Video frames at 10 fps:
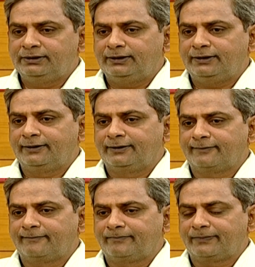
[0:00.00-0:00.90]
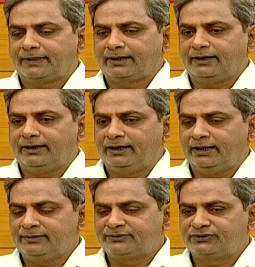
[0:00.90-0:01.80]

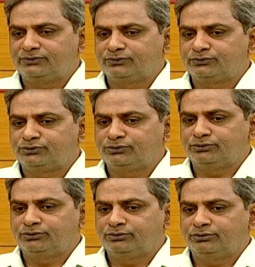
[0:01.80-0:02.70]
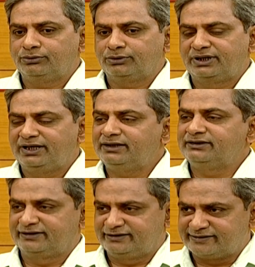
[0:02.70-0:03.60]
helps you to create a
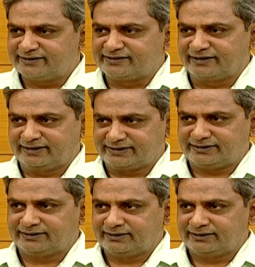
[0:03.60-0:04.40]
resistance against it.